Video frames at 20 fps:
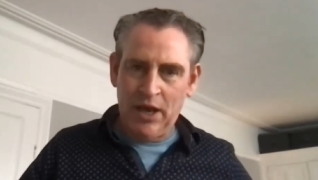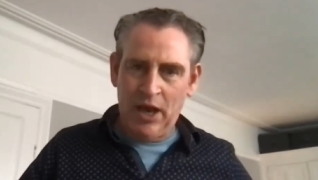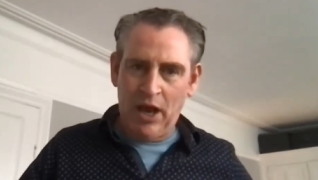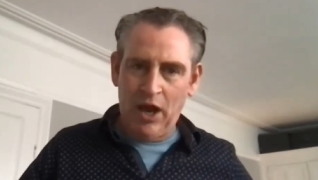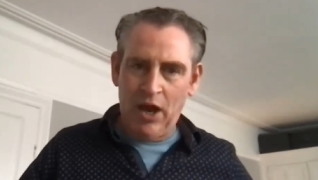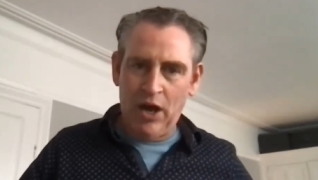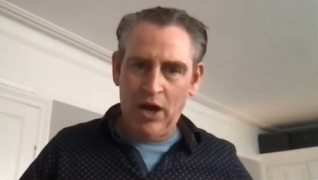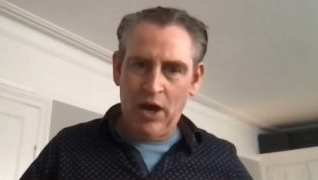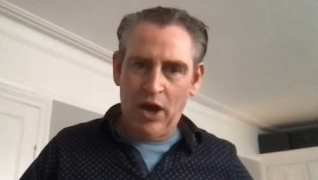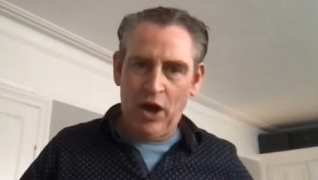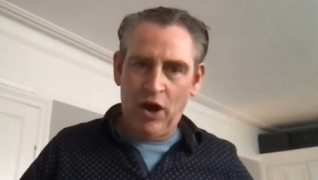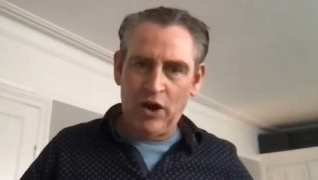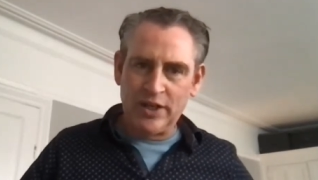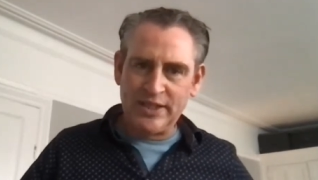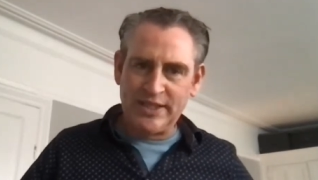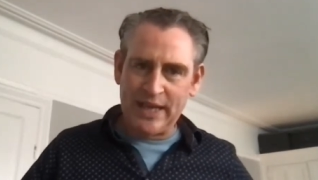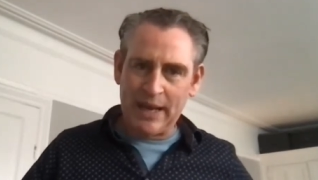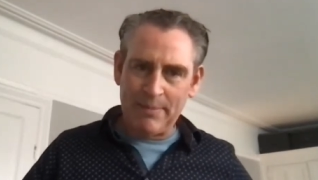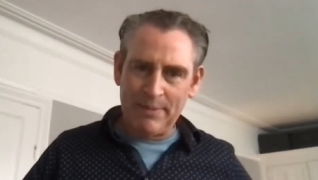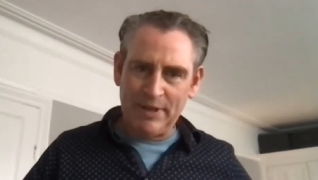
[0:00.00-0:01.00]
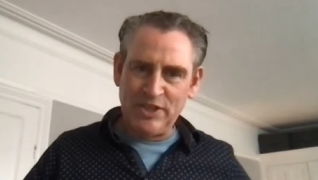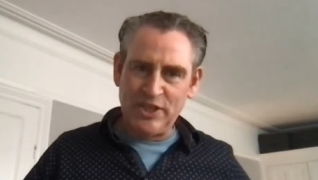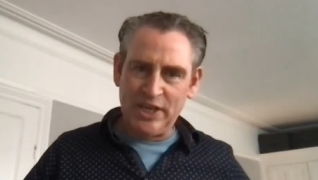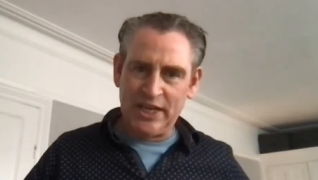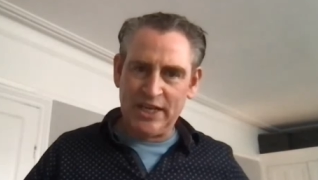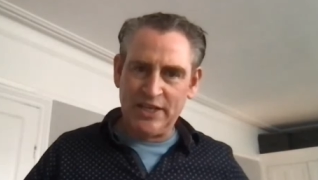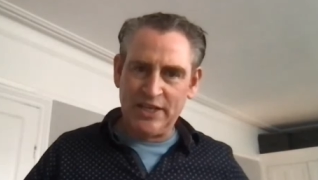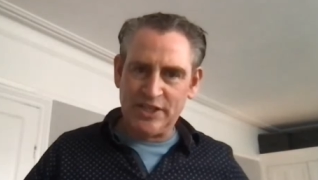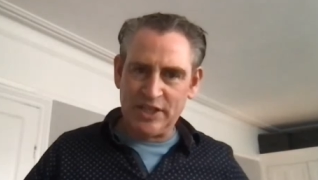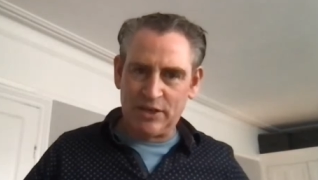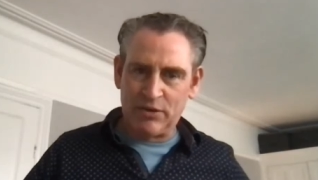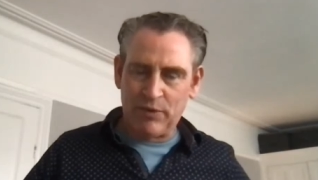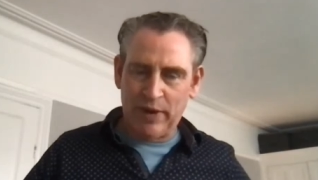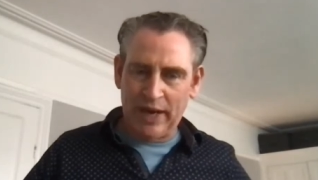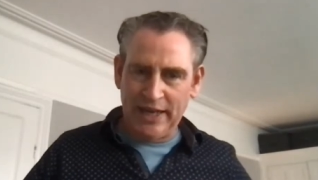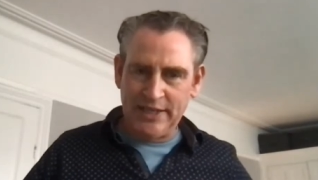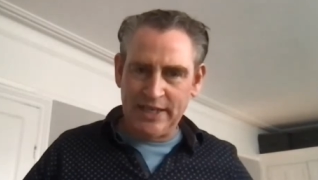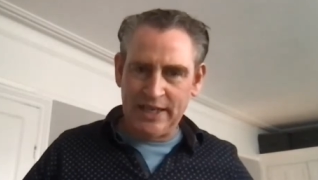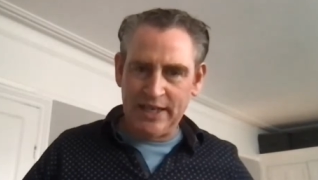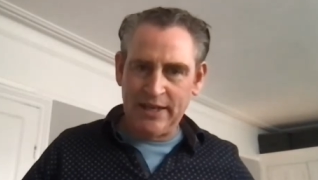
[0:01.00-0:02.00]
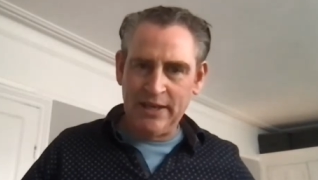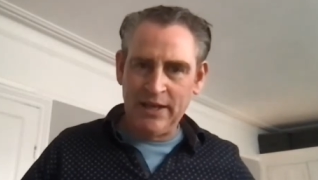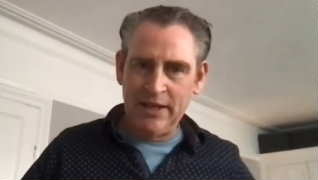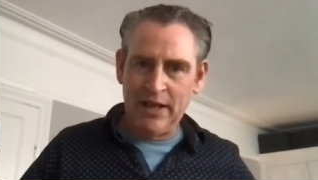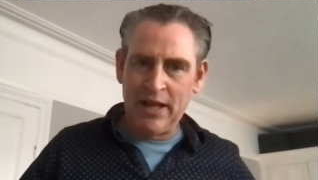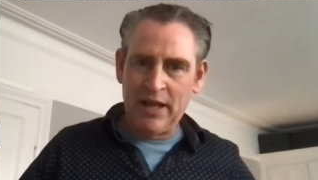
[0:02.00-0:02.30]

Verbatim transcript: uh, are damaging and degrading